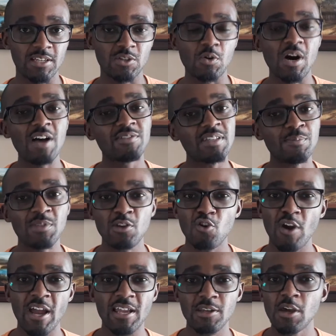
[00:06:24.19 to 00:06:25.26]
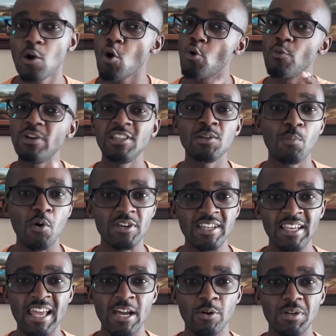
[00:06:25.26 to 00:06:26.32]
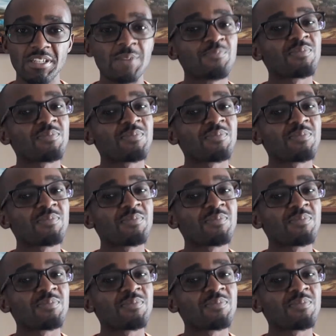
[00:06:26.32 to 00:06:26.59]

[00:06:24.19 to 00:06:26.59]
So have something in your hand, read the body language,